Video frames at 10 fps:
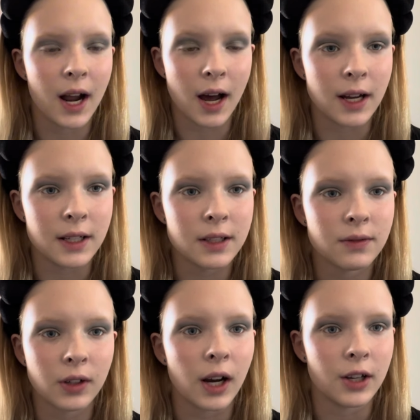eyes
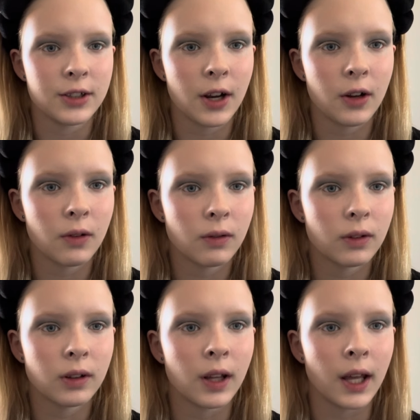for eyeshadow.
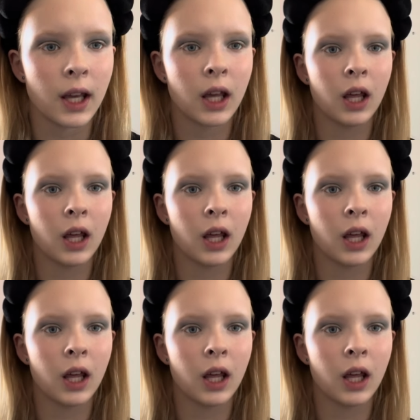Like,